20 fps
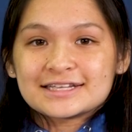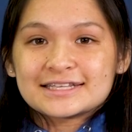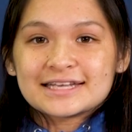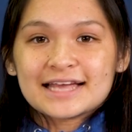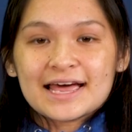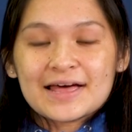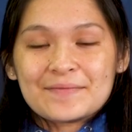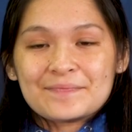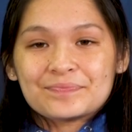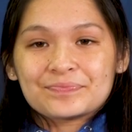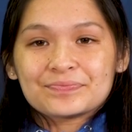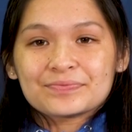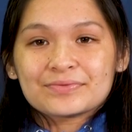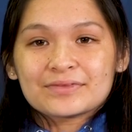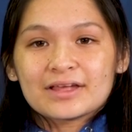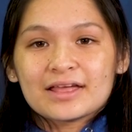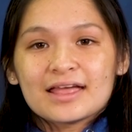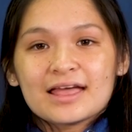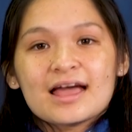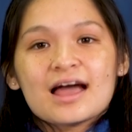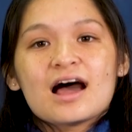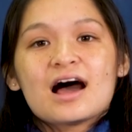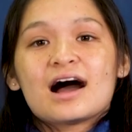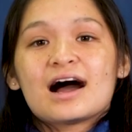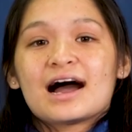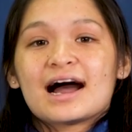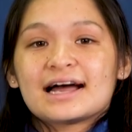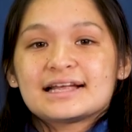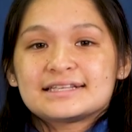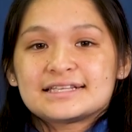attend.
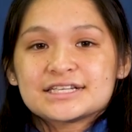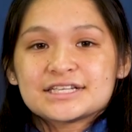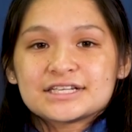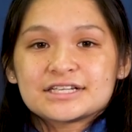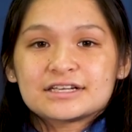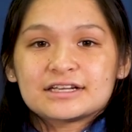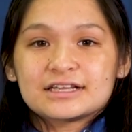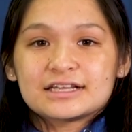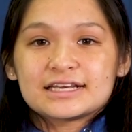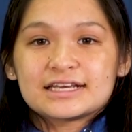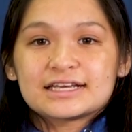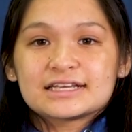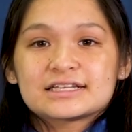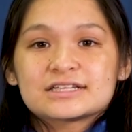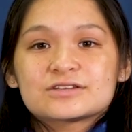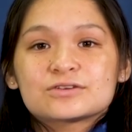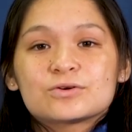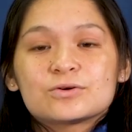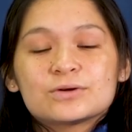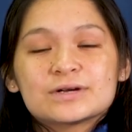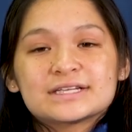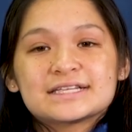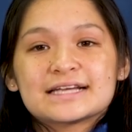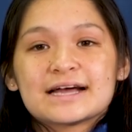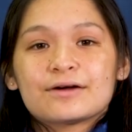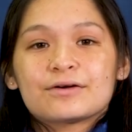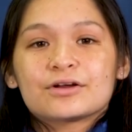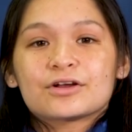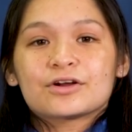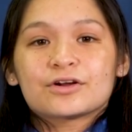Additionally, school gets
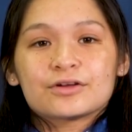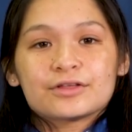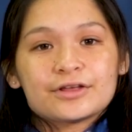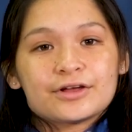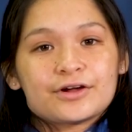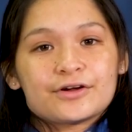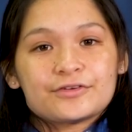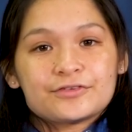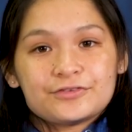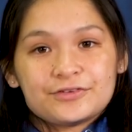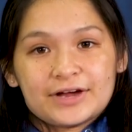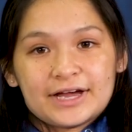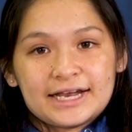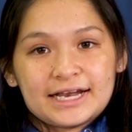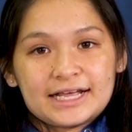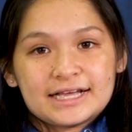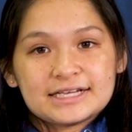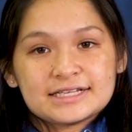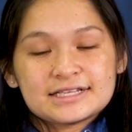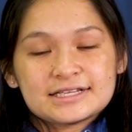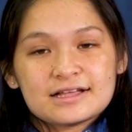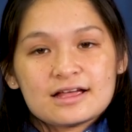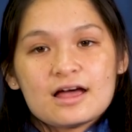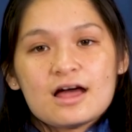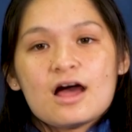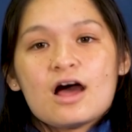out earlier on Fridays.